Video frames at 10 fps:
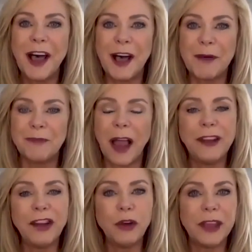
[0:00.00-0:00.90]
Um,
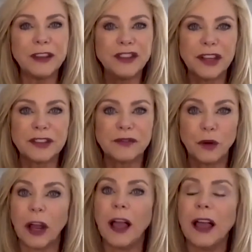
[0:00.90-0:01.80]
I know that just
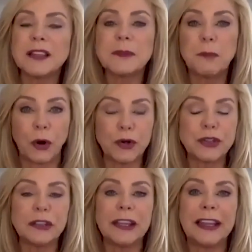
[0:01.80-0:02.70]
for us
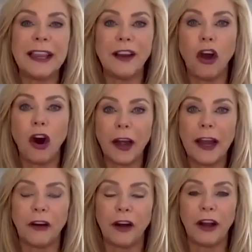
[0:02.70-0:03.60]
personally in our
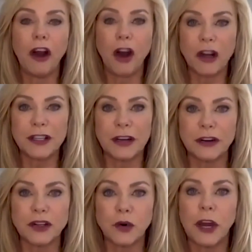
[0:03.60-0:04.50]
area, our
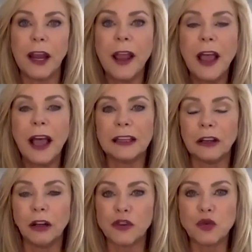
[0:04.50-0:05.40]
territory, a
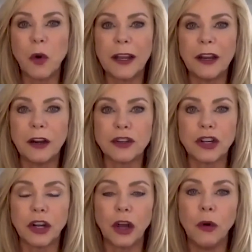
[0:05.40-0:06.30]
little over 20 years
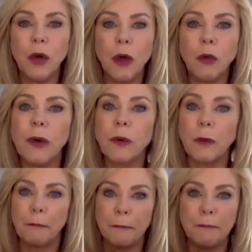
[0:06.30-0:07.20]
ago, we
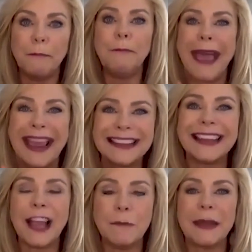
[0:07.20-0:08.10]
were
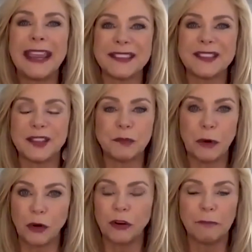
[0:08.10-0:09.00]
battling up against a
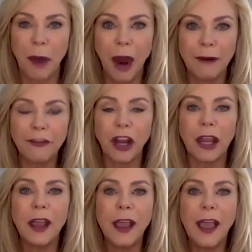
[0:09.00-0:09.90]
spirit of
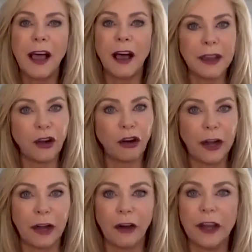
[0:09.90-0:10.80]
poverty uh, in
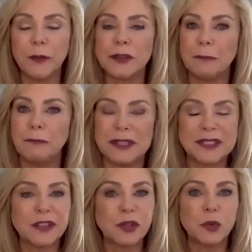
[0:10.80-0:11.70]
our area. It was like
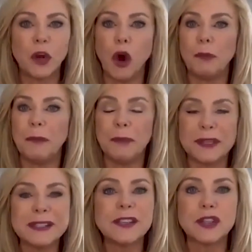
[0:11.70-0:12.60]
businesses would open,
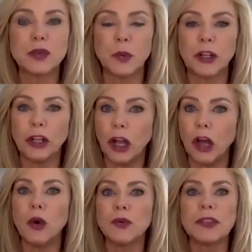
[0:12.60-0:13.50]
businesses would
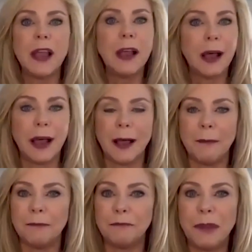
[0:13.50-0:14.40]
close.
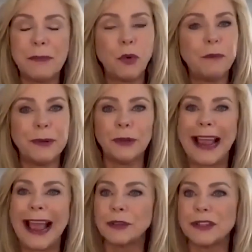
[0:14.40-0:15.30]
Um, people would build
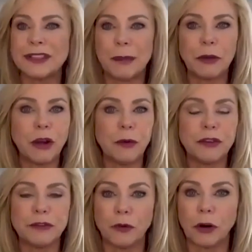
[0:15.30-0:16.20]
houses, they would go
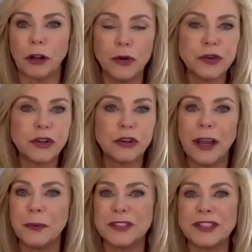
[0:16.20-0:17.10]
into foreclosure.
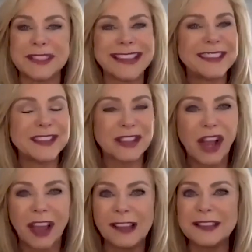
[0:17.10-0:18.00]
It was just like this
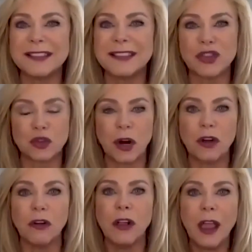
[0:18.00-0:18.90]
constant
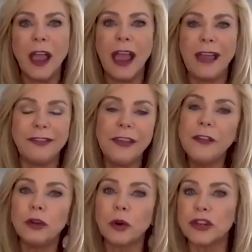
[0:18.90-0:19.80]
struggle. And then
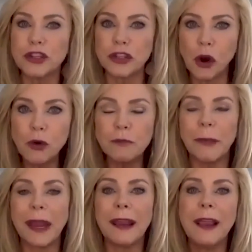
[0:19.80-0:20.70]
the Lord showed
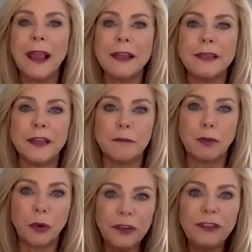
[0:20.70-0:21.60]
me the
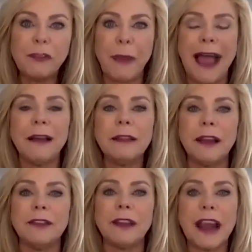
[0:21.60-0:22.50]

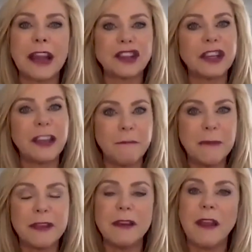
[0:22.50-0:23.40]
principalities and actually gave
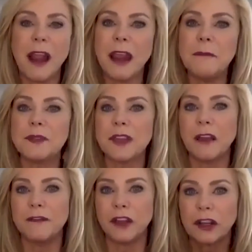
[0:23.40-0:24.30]
me the names
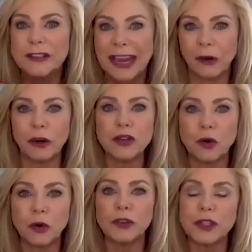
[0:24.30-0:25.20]
of the
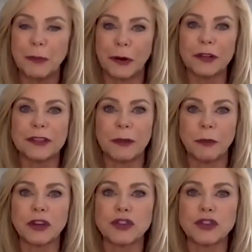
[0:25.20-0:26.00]
territorial spirits that were